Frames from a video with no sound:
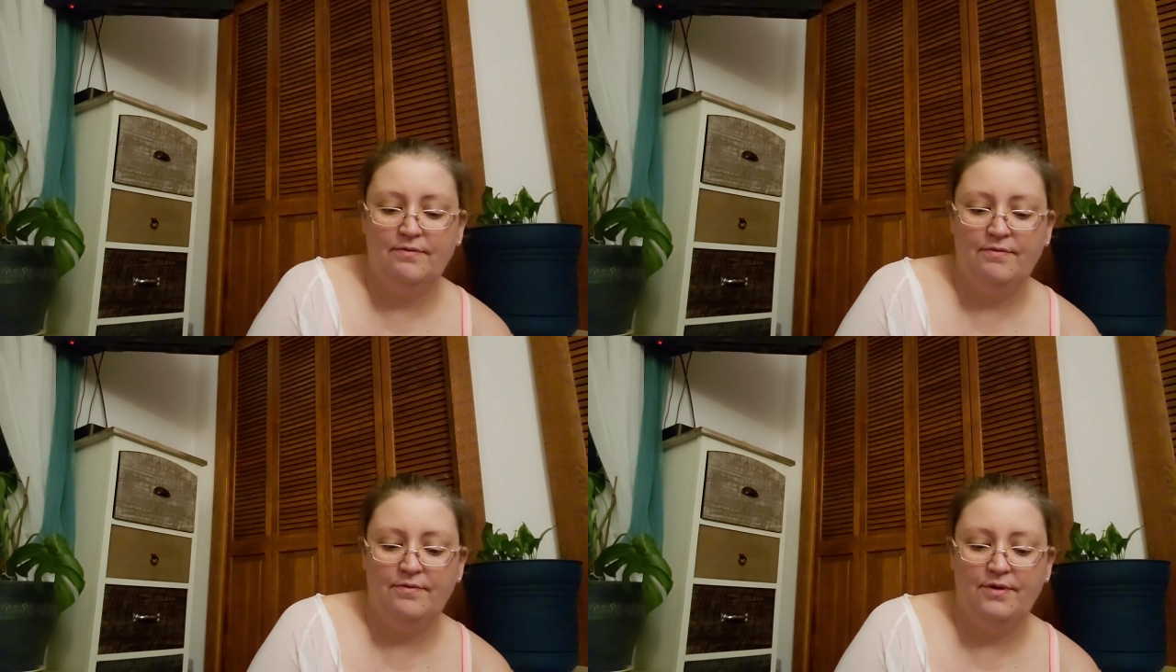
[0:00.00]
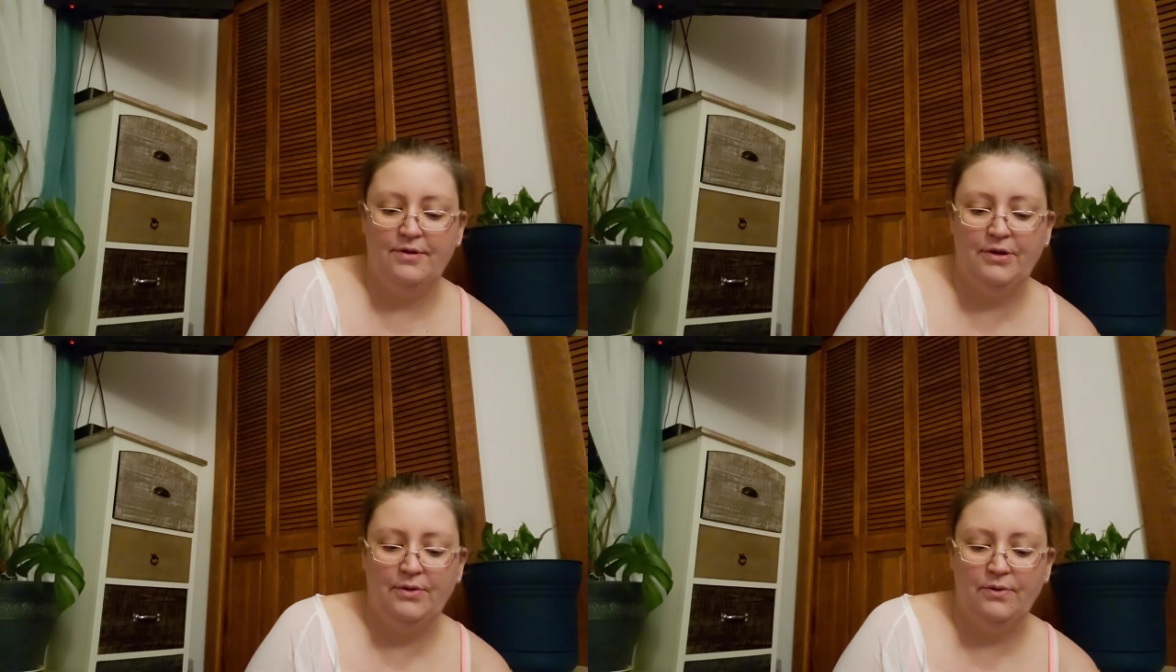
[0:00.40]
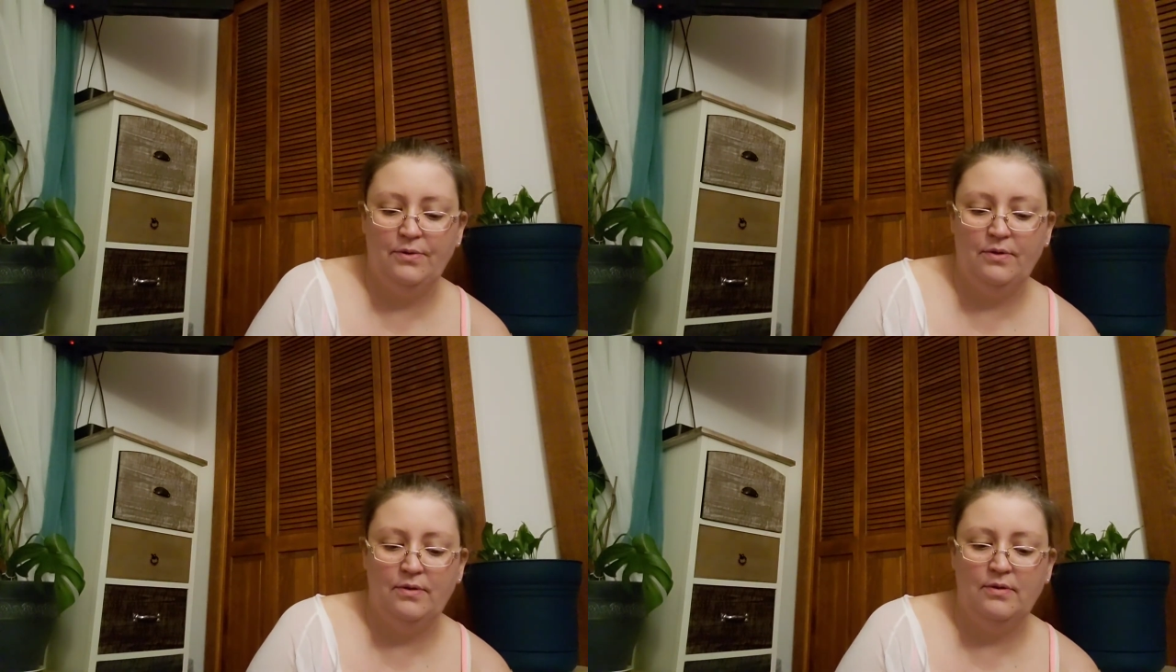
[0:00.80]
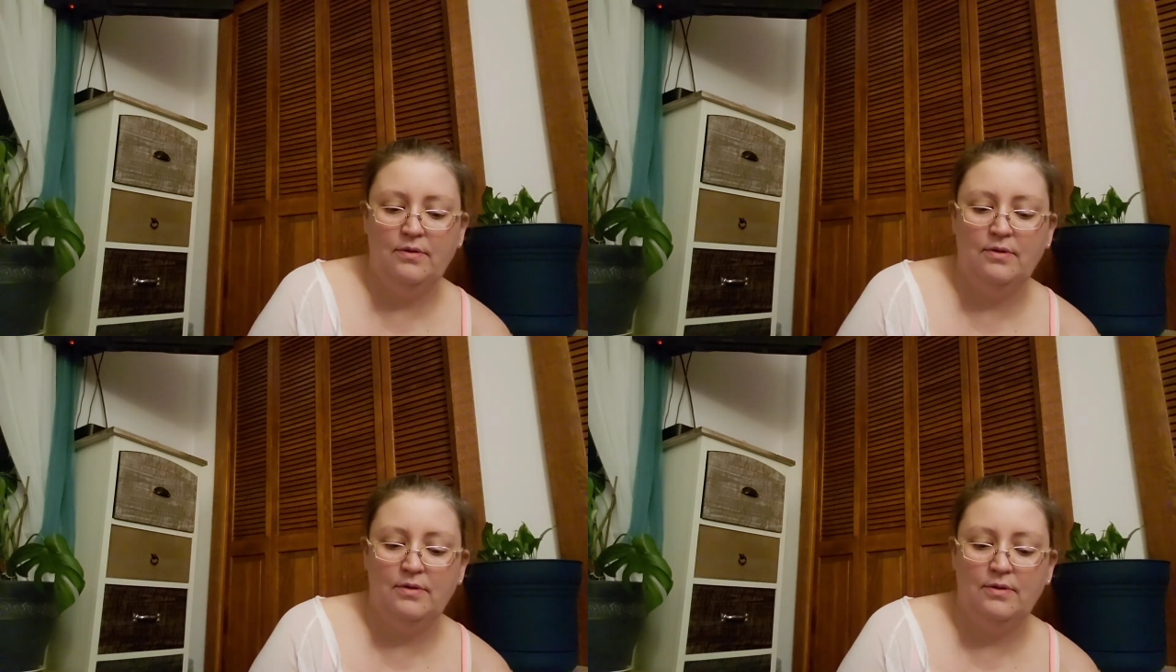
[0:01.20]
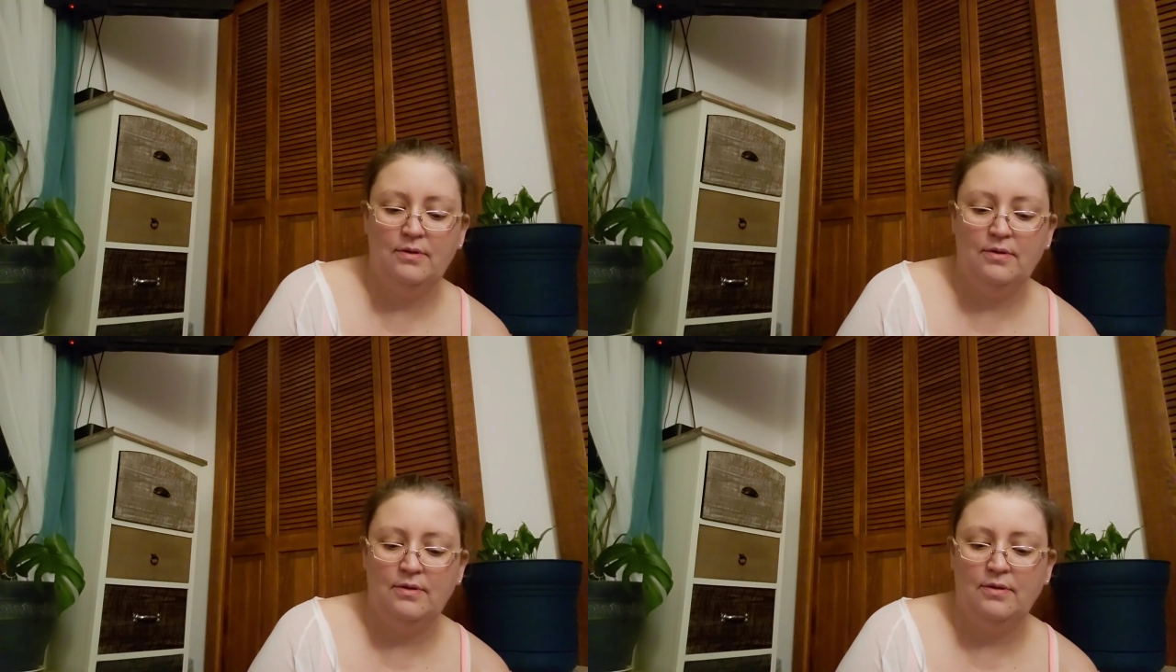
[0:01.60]
Very cool.
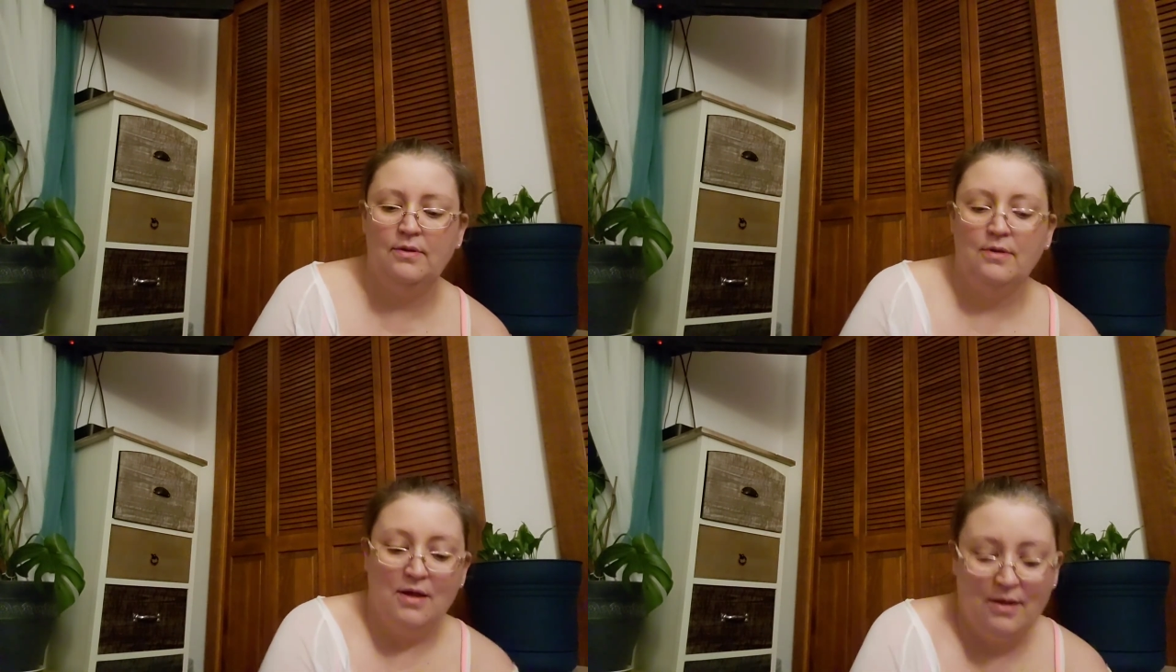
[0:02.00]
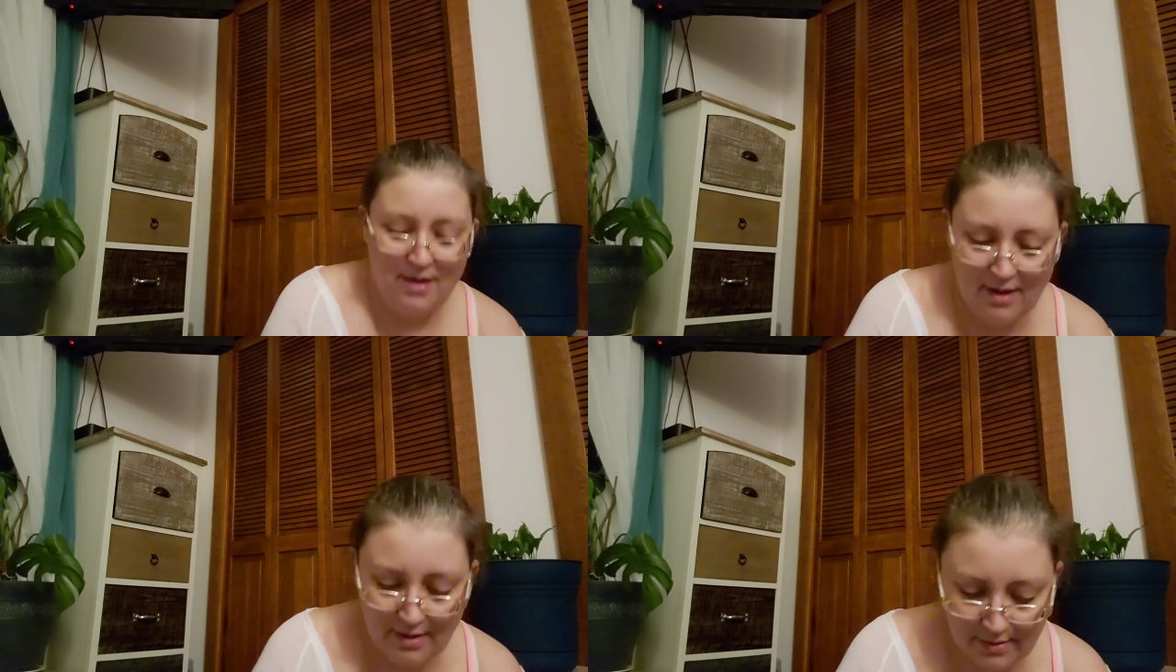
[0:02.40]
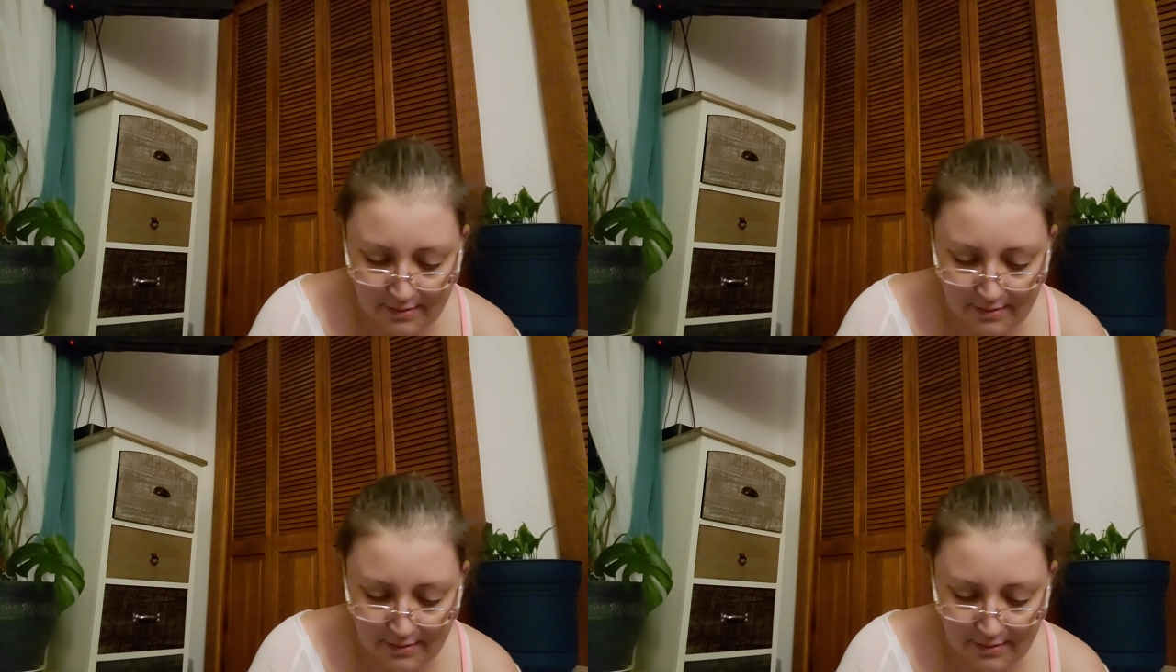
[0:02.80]
Ah,